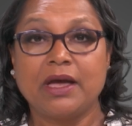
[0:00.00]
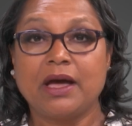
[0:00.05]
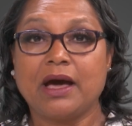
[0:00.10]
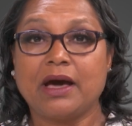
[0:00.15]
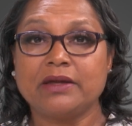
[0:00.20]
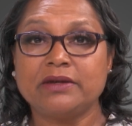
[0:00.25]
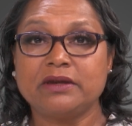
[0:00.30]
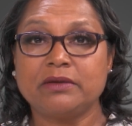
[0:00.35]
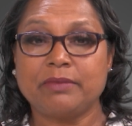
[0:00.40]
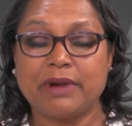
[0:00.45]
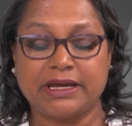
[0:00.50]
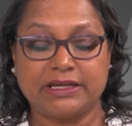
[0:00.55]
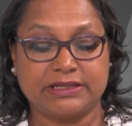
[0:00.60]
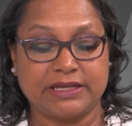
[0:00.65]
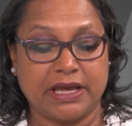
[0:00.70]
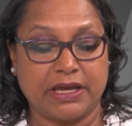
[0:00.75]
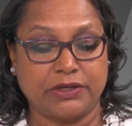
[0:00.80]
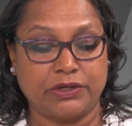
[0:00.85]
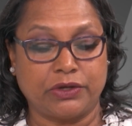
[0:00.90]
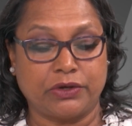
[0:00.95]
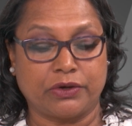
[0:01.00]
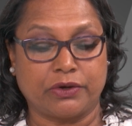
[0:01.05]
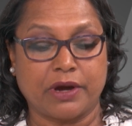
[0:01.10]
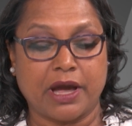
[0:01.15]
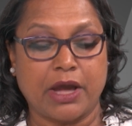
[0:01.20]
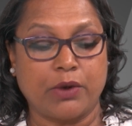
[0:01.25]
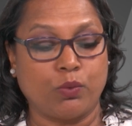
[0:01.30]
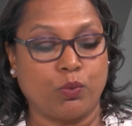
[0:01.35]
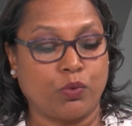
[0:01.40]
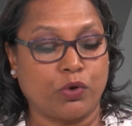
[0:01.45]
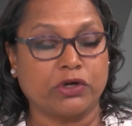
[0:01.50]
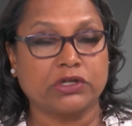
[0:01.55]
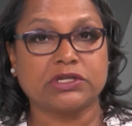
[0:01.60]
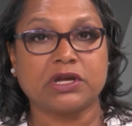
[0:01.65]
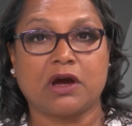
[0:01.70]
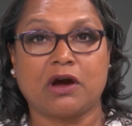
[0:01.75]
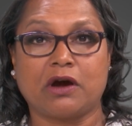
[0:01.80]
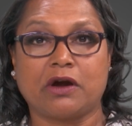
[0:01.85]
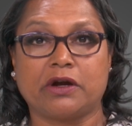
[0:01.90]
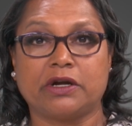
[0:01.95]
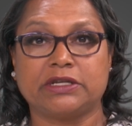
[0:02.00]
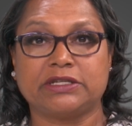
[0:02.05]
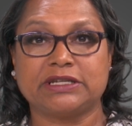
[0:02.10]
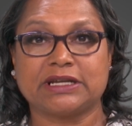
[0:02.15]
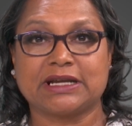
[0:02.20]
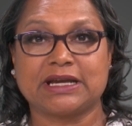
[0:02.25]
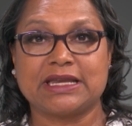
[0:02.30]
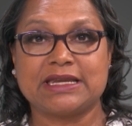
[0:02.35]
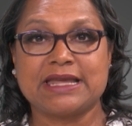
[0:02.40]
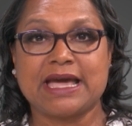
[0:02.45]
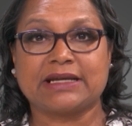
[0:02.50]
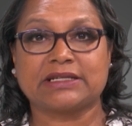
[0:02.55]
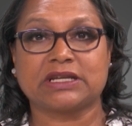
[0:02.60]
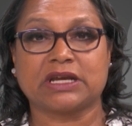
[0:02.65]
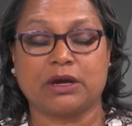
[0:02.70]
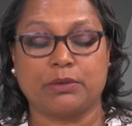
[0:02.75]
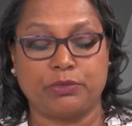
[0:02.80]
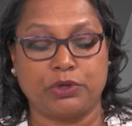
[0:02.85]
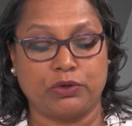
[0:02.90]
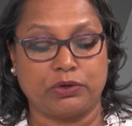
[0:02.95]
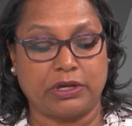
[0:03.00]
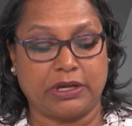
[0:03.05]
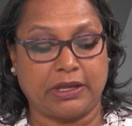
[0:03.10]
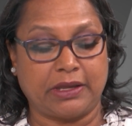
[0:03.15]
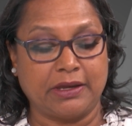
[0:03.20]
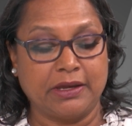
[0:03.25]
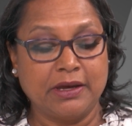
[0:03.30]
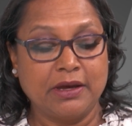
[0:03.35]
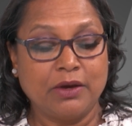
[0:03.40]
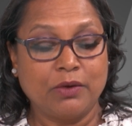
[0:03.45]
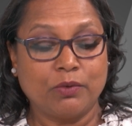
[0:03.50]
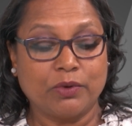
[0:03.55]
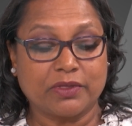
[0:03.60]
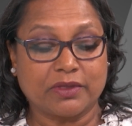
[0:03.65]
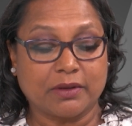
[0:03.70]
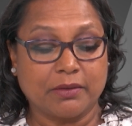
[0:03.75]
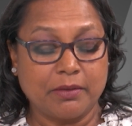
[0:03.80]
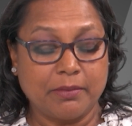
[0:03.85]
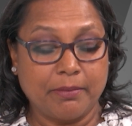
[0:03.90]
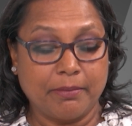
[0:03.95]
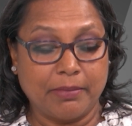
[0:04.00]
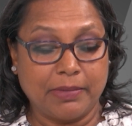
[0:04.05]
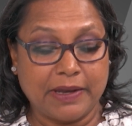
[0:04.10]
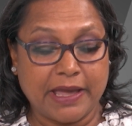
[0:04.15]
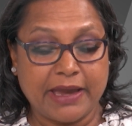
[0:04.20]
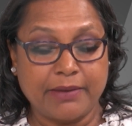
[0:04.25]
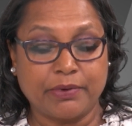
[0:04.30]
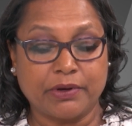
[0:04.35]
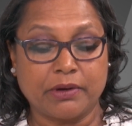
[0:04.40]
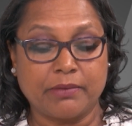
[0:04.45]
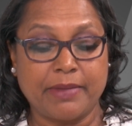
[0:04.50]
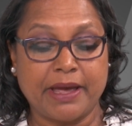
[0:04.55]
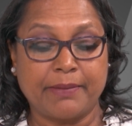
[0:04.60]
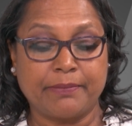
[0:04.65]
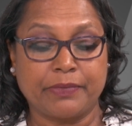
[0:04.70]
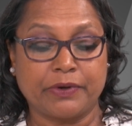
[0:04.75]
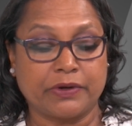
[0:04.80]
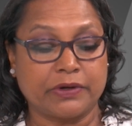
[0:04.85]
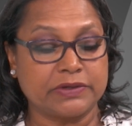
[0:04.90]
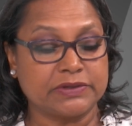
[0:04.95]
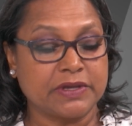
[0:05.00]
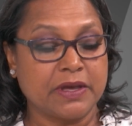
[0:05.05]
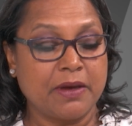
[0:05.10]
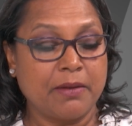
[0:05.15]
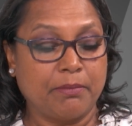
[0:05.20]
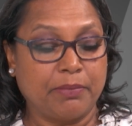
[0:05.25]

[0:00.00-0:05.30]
Under my tenure, I worked hard to connect community with labor members,